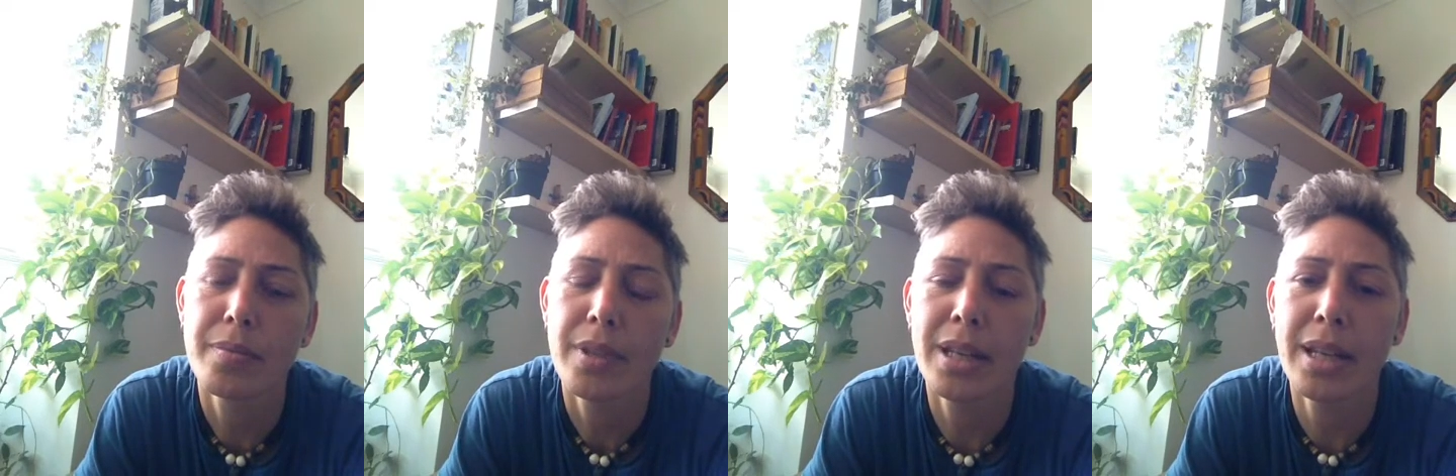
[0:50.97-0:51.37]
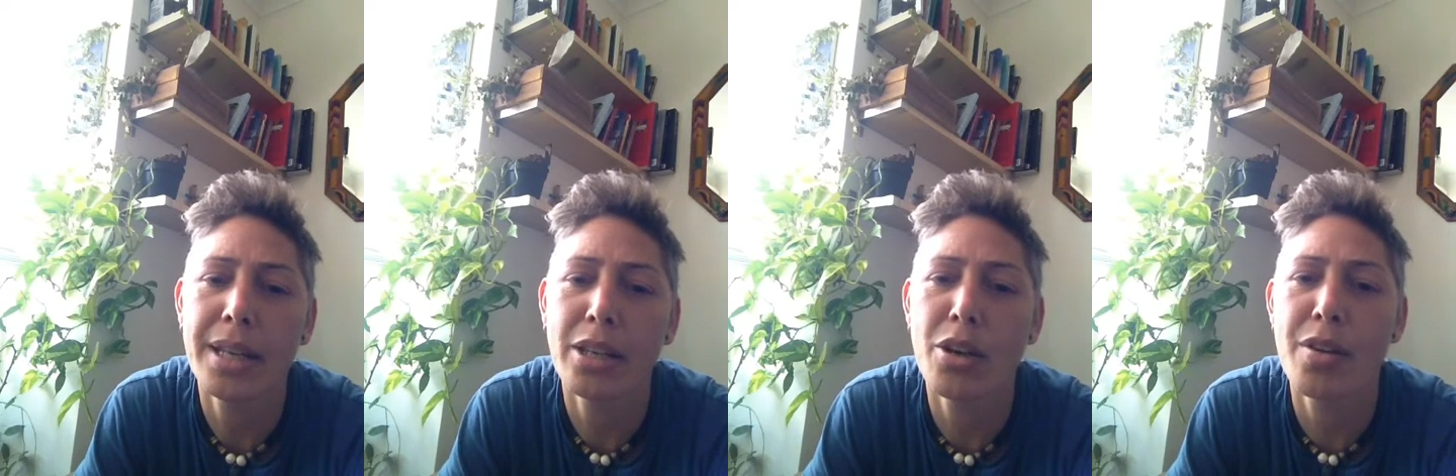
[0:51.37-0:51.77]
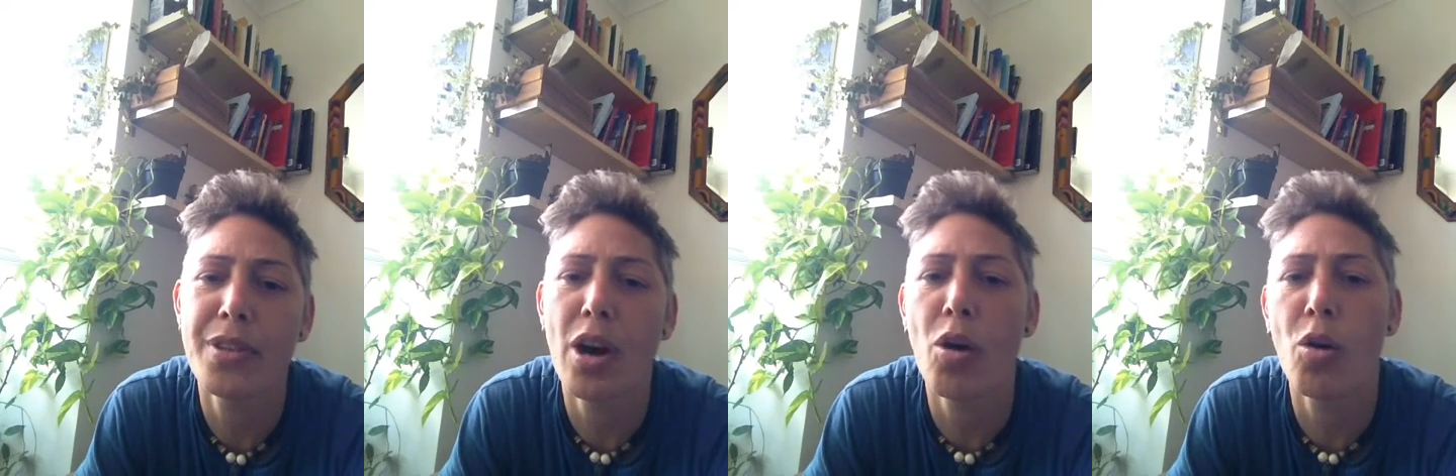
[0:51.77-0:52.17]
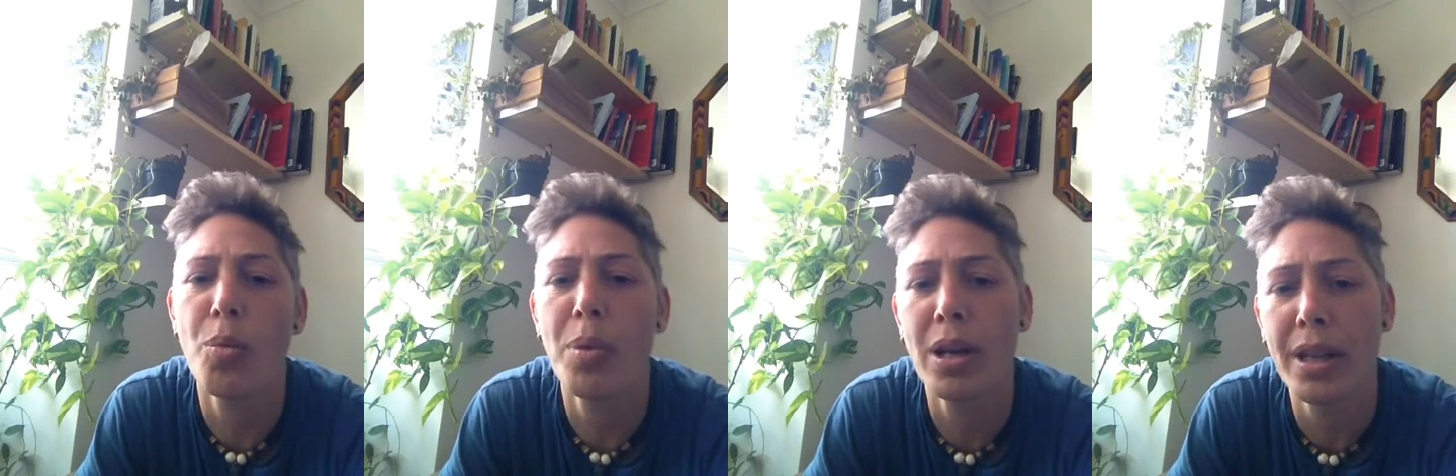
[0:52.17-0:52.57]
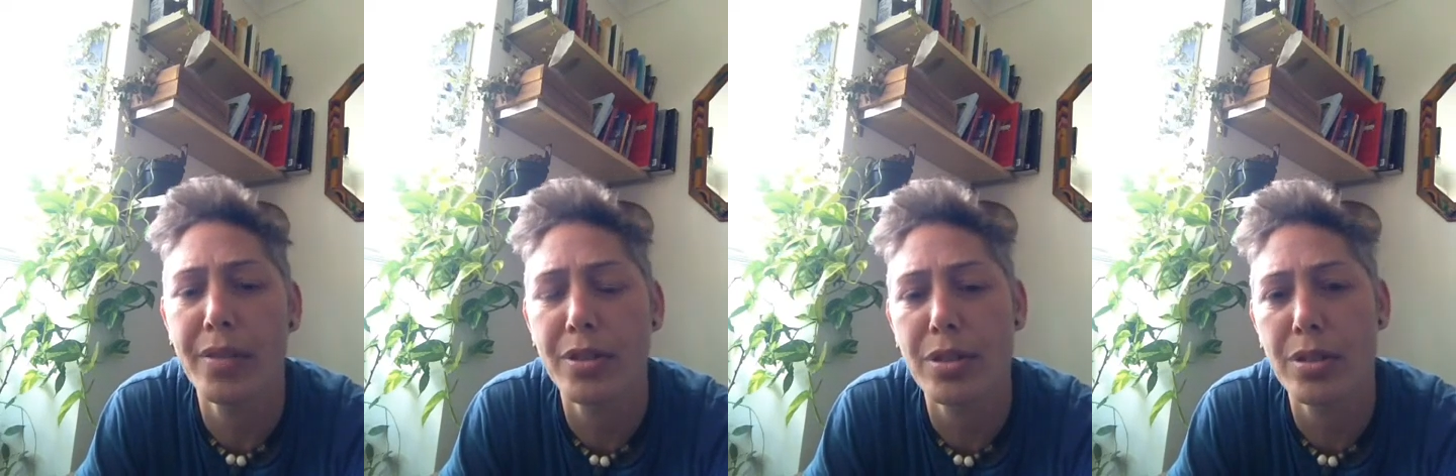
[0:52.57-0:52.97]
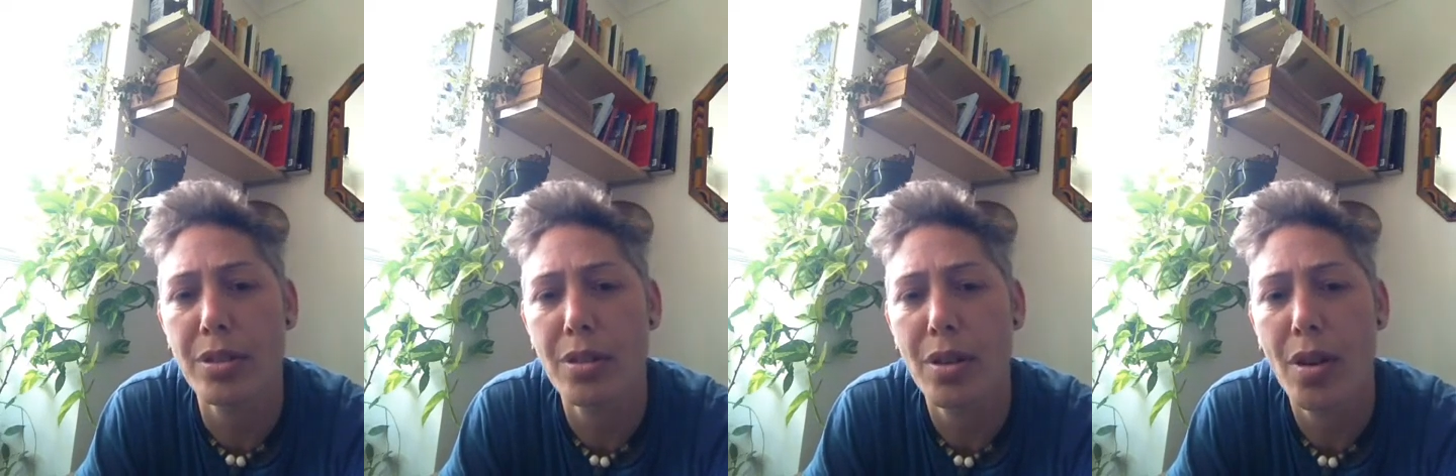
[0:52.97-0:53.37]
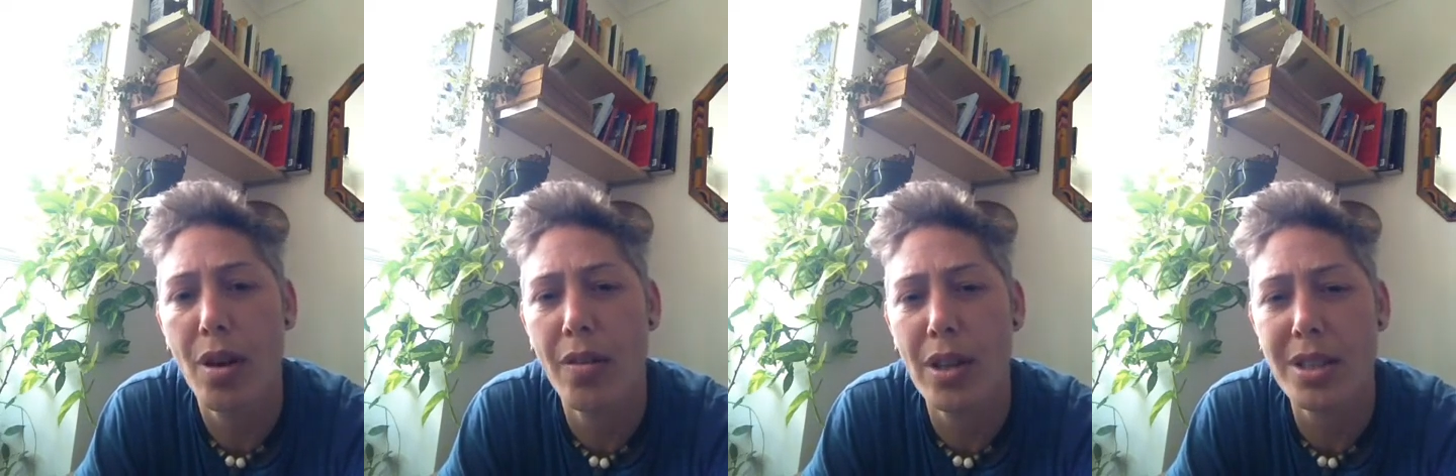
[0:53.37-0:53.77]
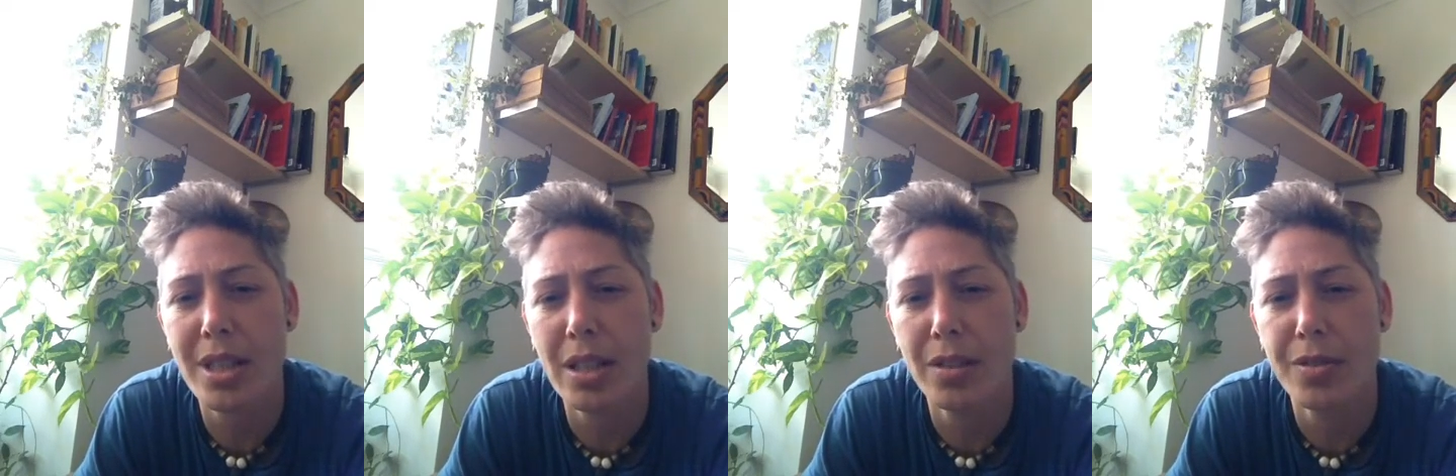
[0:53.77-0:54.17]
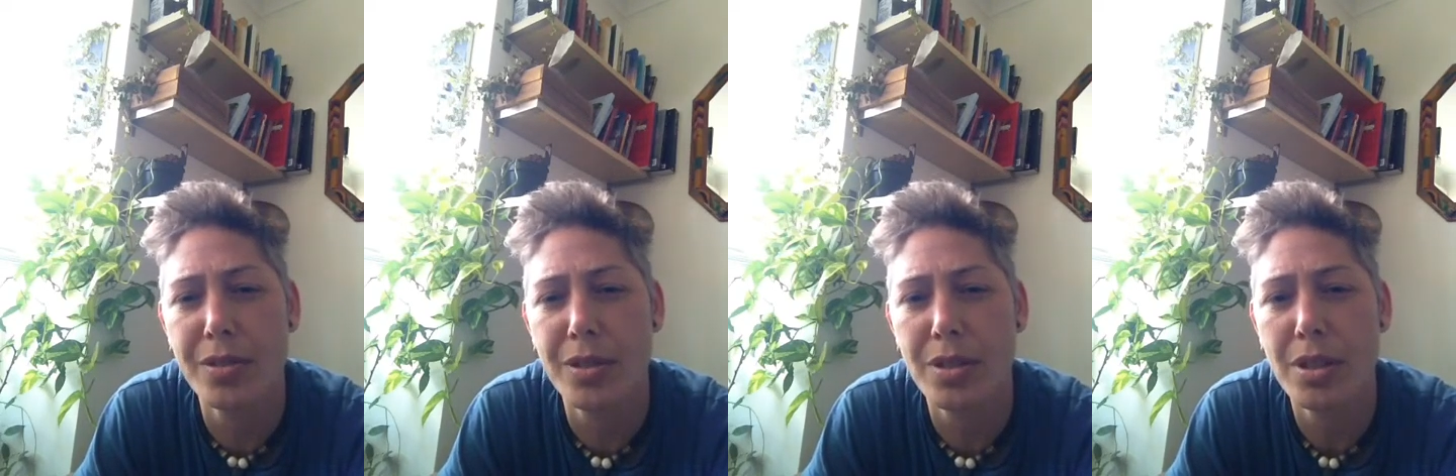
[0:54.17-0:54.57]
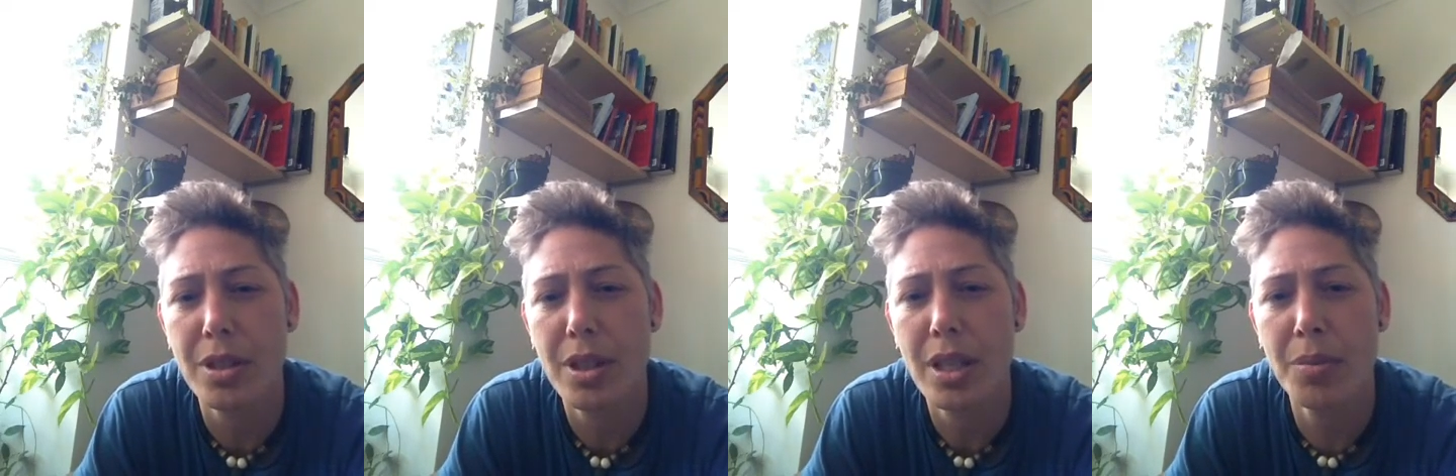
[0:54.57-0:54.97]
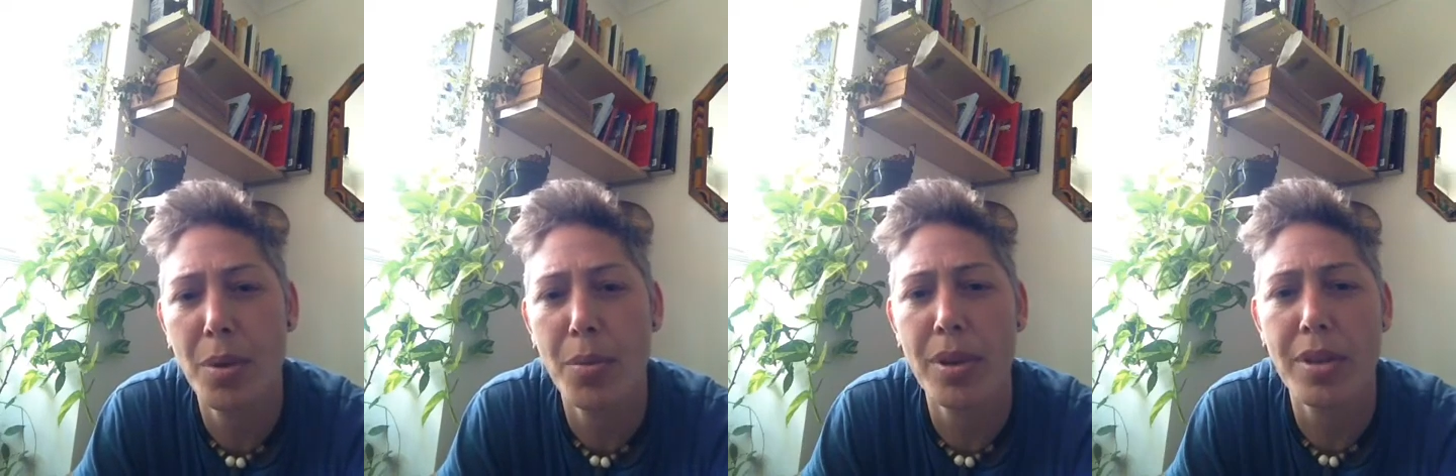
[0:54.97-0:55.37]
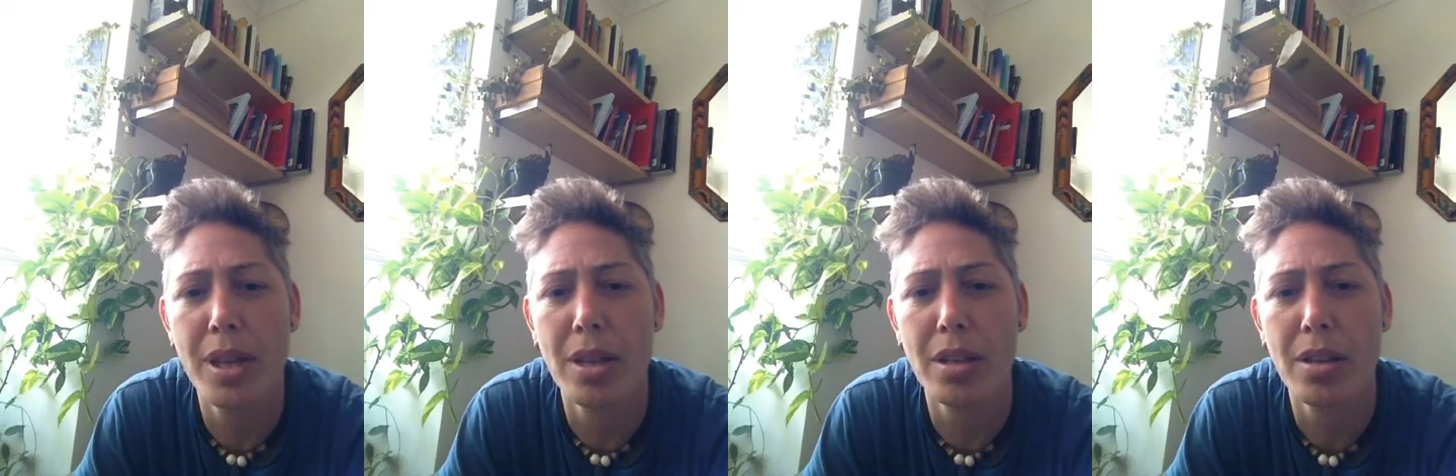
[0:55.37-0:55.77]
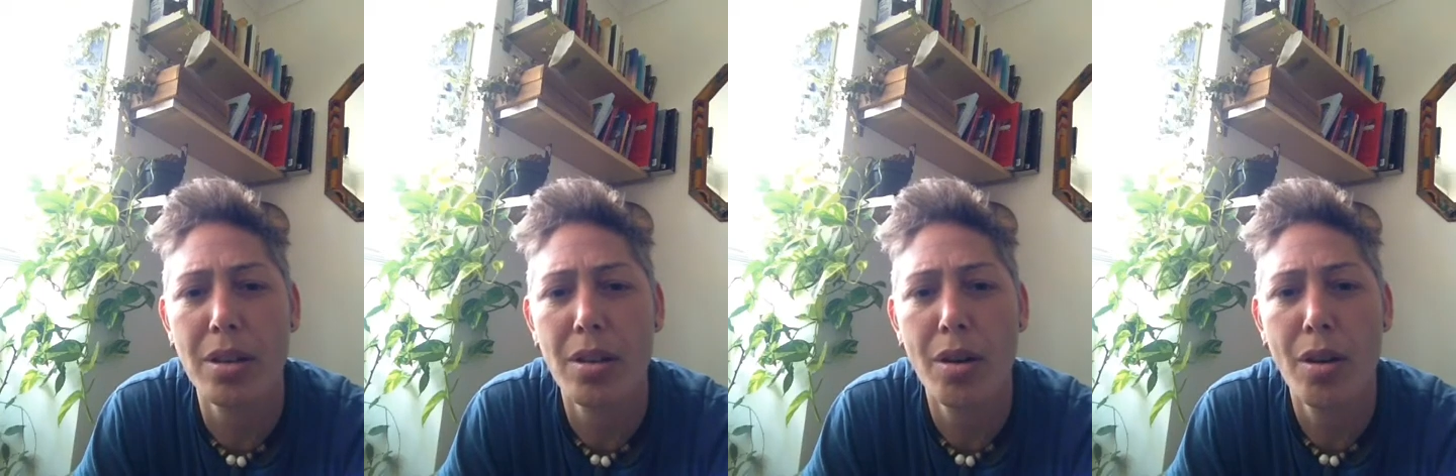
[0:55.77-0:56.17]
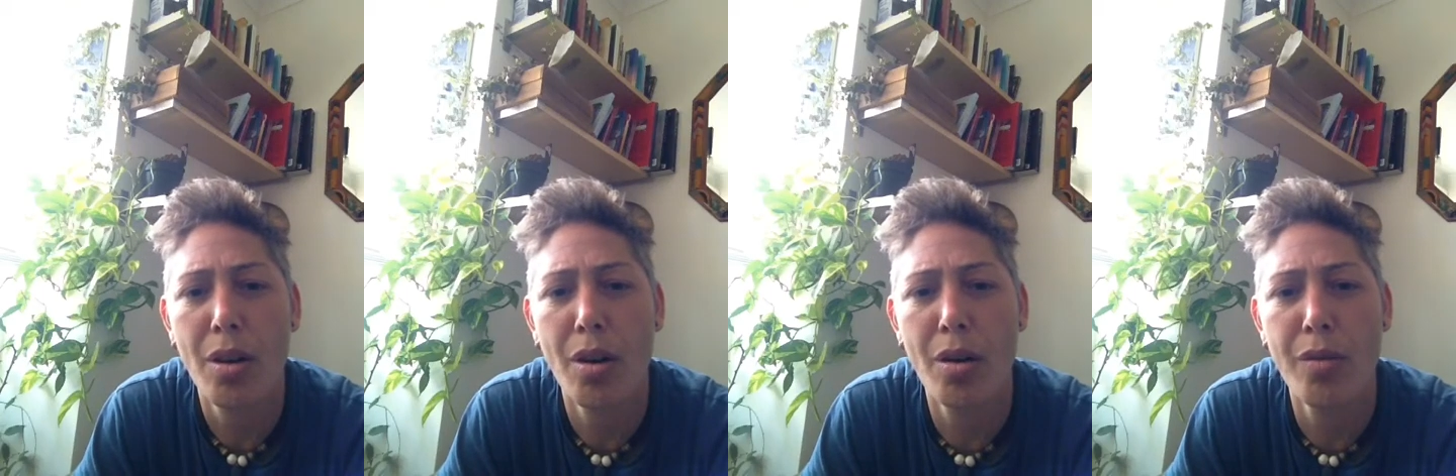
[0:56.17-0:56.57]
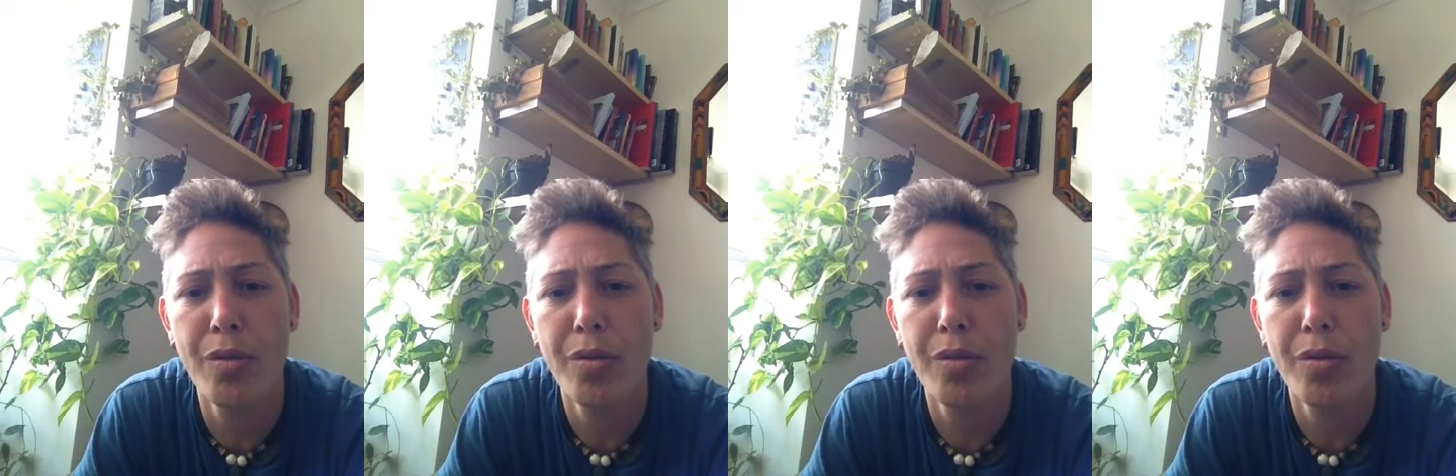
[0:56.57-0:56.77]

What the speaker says: and letting go of the old beliefs of ourselves and what we think of